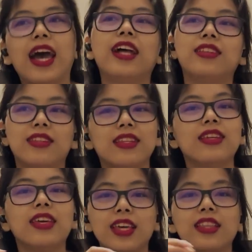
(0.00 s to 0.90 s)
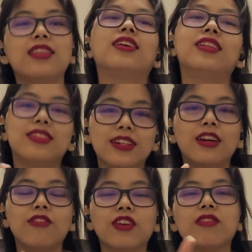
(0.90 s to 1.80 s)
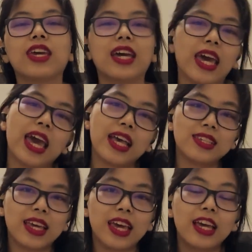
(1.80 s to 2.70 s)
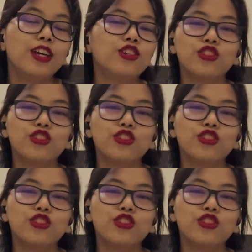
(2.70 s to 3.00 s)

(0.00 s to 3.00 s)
And instead of giving an essay,